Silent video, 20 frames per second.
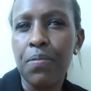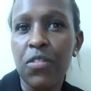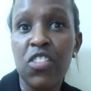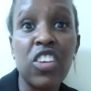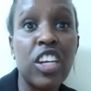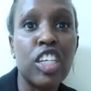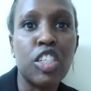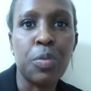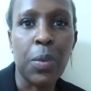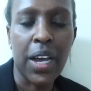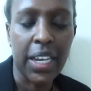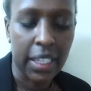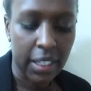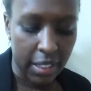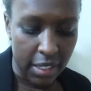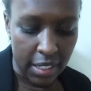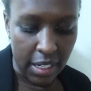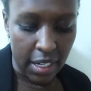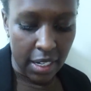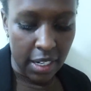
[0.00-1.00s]
Village
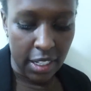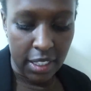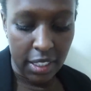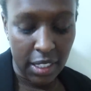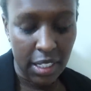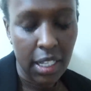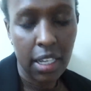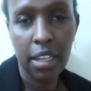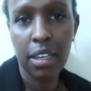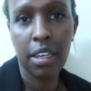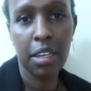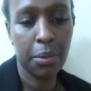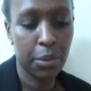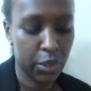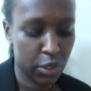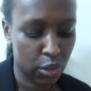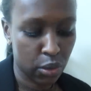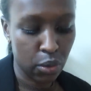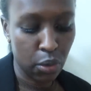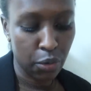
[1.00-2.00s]
Market, and it
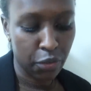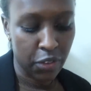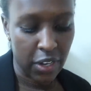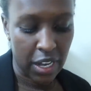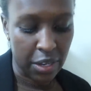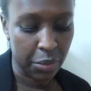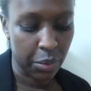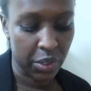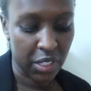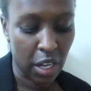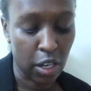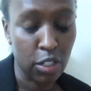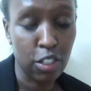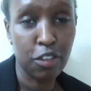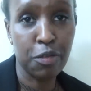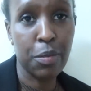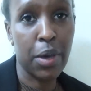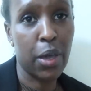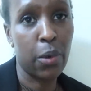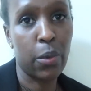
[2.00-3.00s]
was so far. It was out
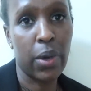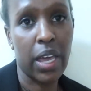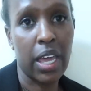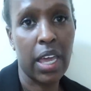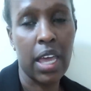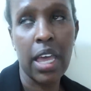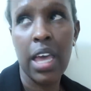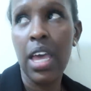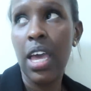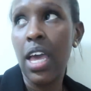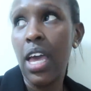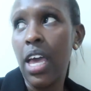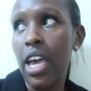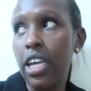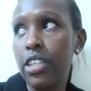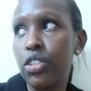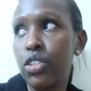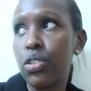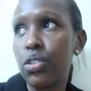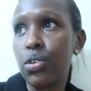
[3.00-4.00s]
of my way,
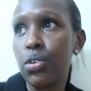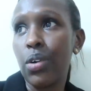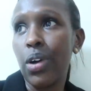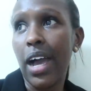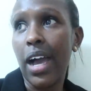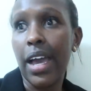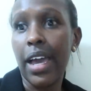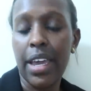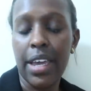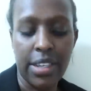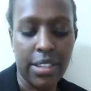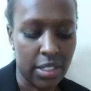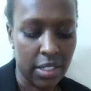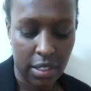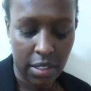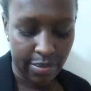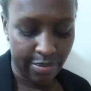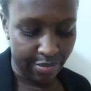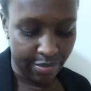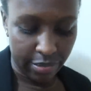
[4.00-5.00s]
and so I
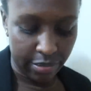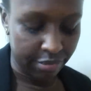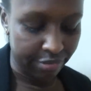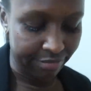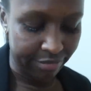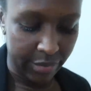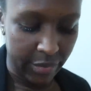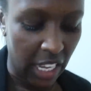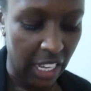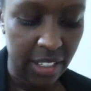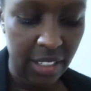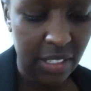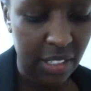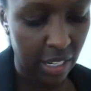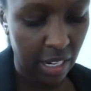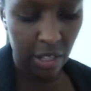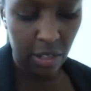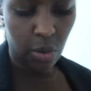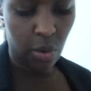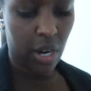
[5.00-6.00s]
just
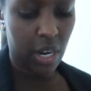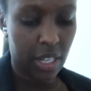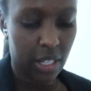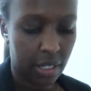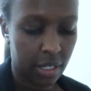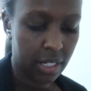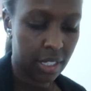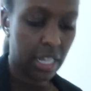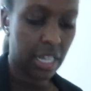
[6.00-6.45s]
said I'll go another